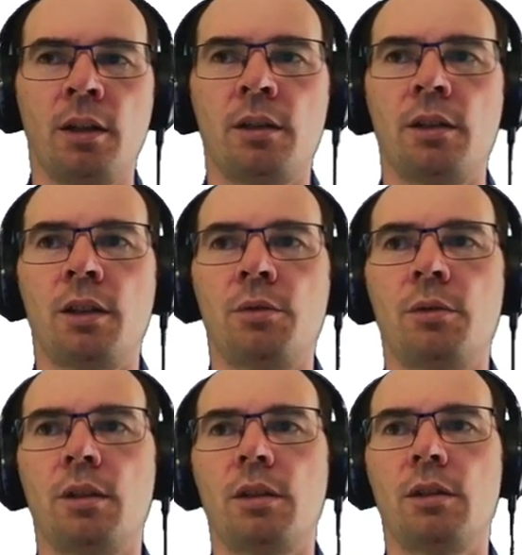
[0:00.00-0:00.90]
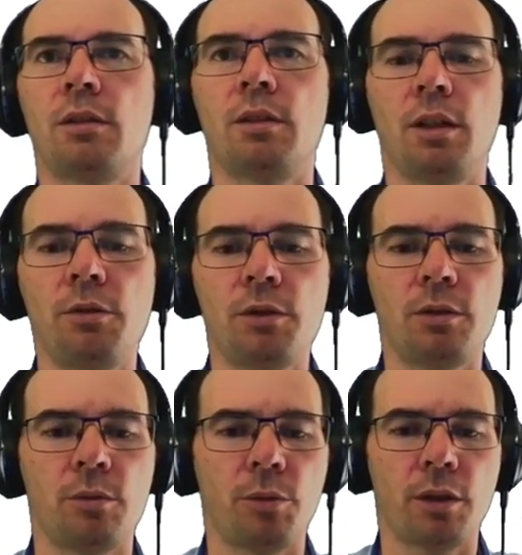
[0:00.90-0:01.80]
Now,
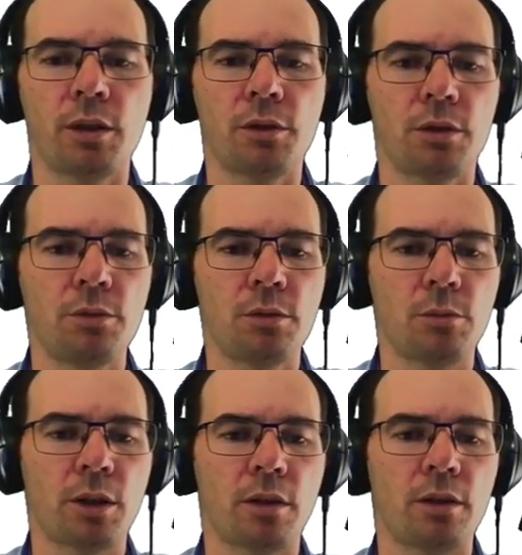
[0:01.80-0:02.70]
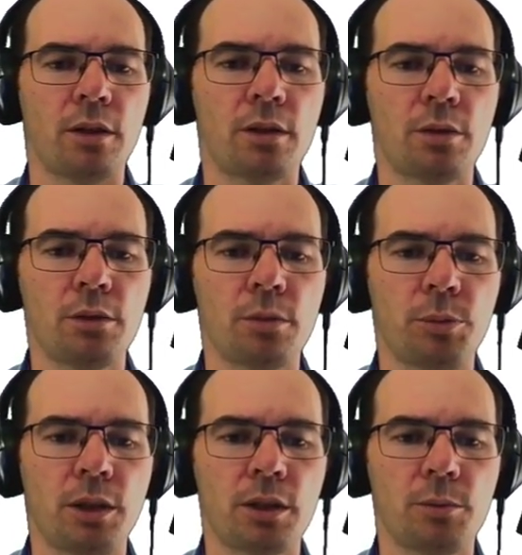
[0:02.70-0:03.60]
even without the Newton method, it's also
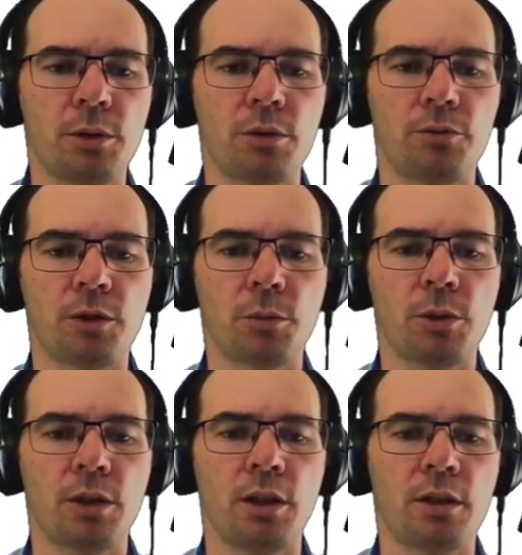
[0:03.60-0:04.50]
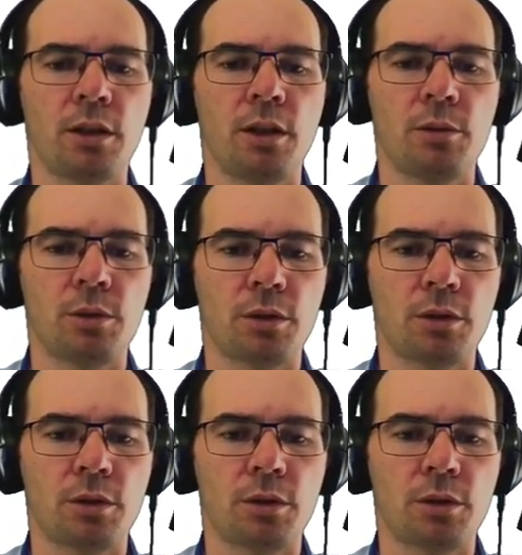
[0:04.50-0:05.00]
possible to formulate what's